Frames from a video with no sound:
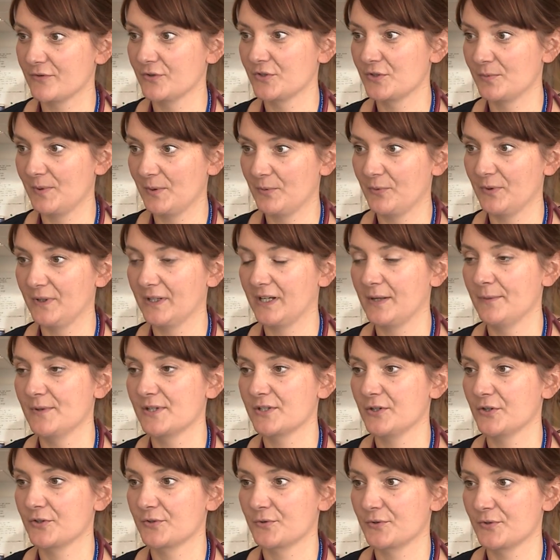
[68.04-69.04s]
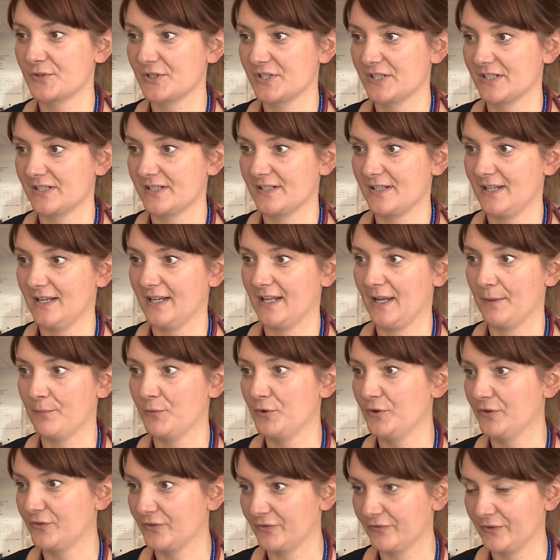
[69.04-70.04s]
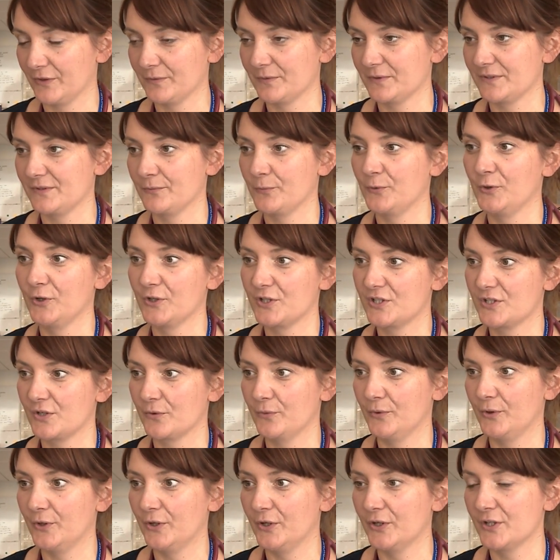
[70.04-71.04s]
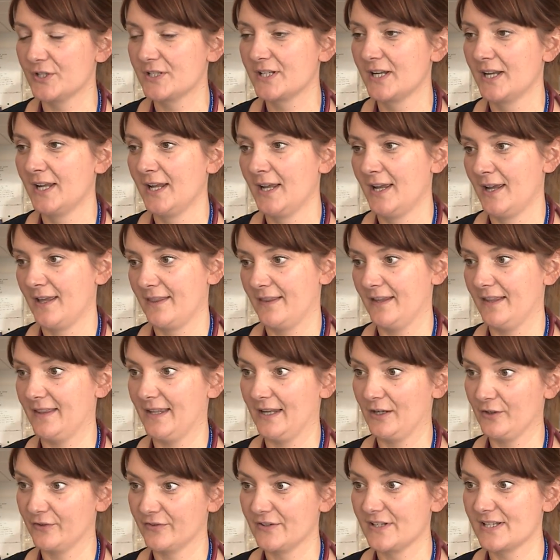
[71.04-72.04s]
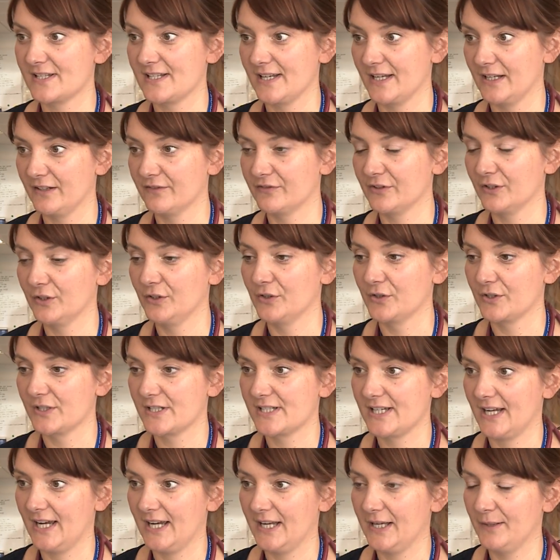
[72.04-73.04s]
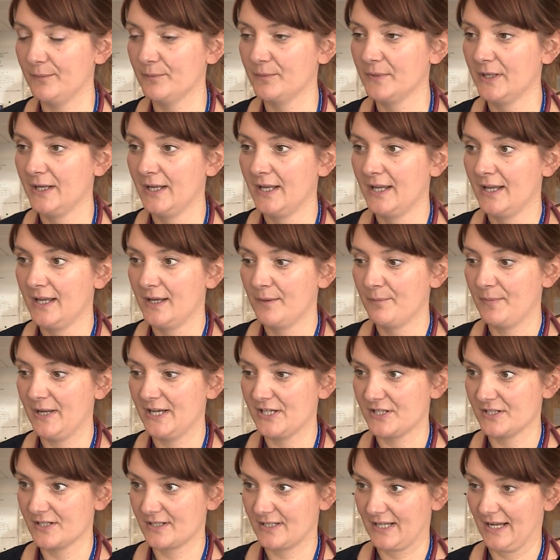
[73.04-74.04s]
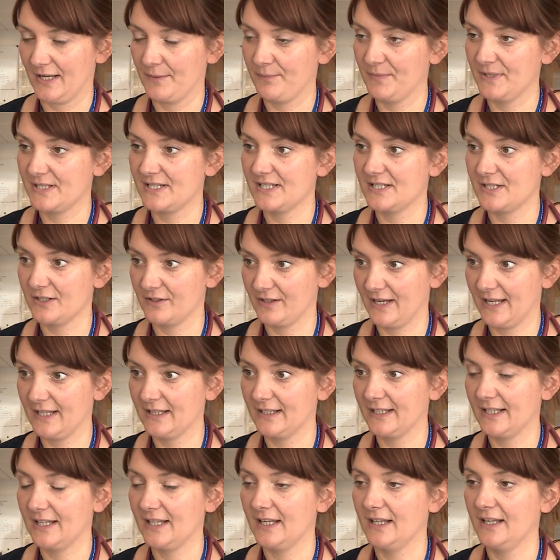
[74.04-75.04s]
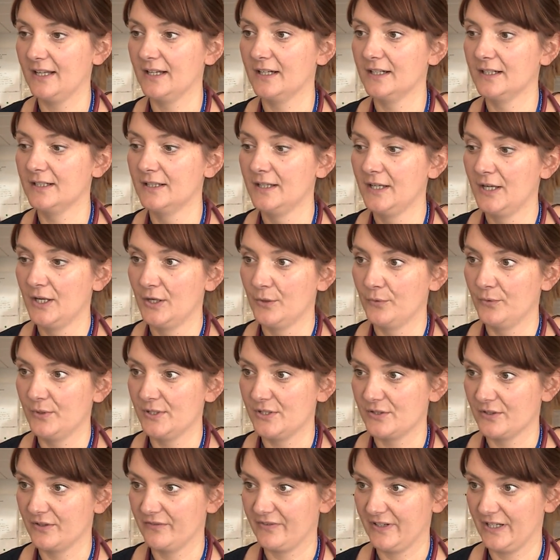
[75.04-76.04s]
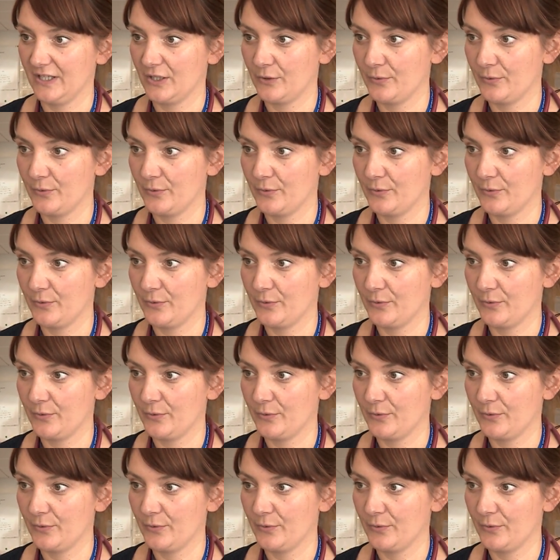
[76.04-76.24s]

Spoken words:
for older people when they come into hospital, which is they get moved from ward to ward, they then often stay in for a long time. Patients get admitted directly here. We do a very